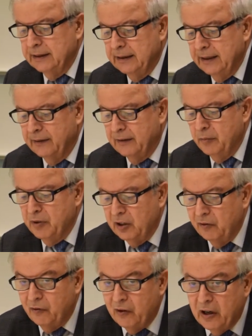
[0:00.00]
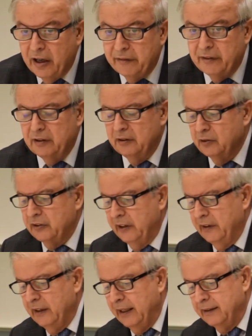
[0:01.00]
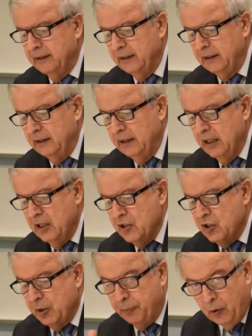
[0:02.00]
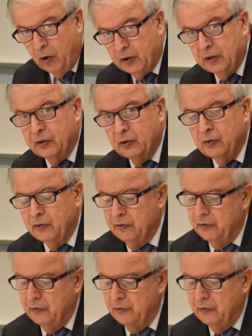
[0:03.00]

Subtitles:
the Islamic revival, say that the supporters of